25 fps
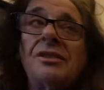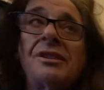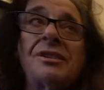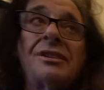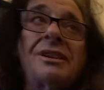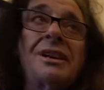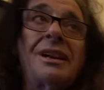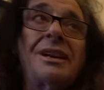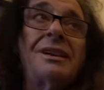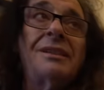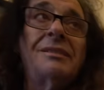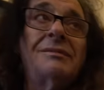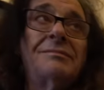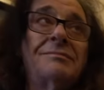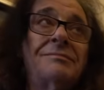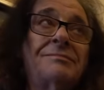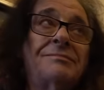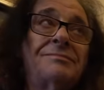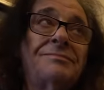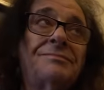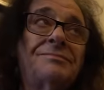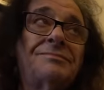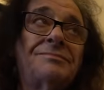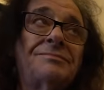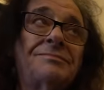Okay. And below
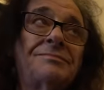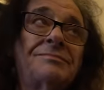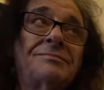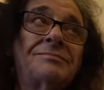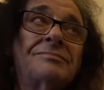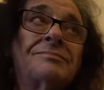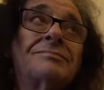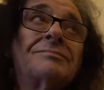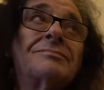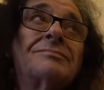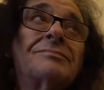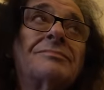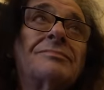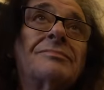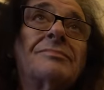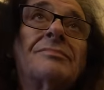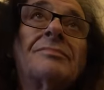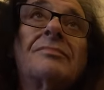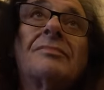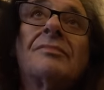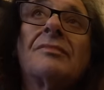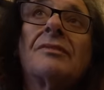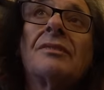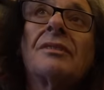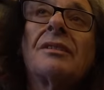Young Don's
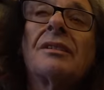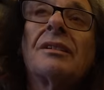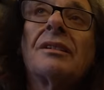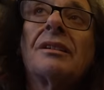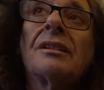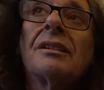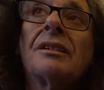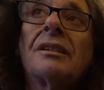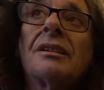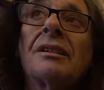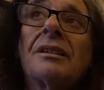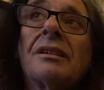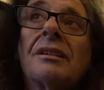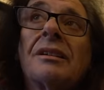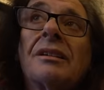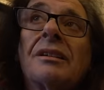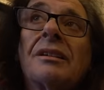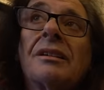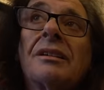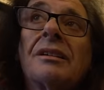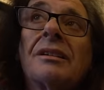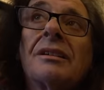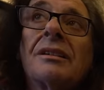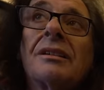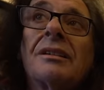five pound section, there's a
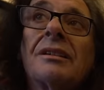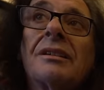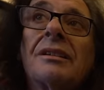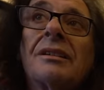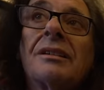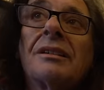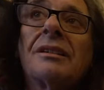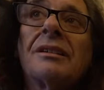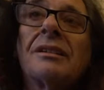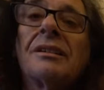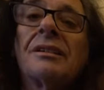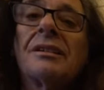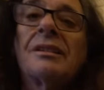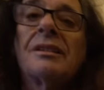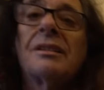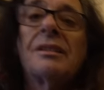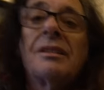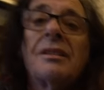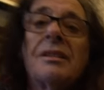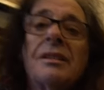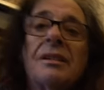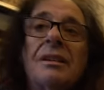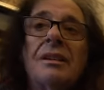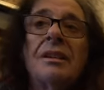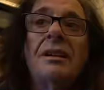two pound section
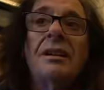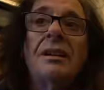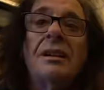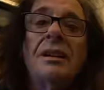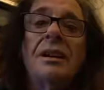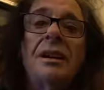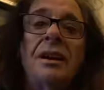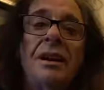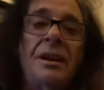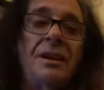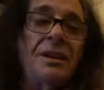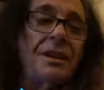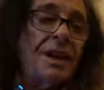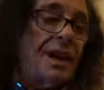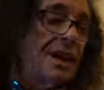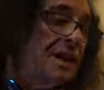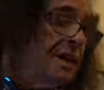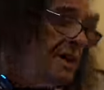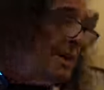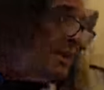just down there. Okay.